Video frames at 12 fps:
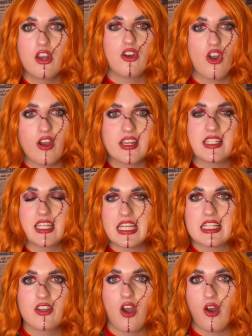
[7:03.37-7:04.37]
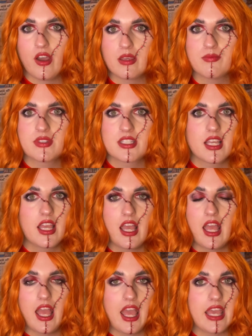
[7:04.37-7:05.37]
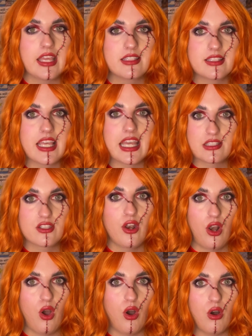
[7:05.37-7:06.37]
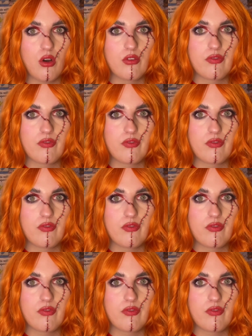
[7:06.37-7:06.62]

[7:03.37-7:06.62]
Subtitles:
19 times, it's a lot.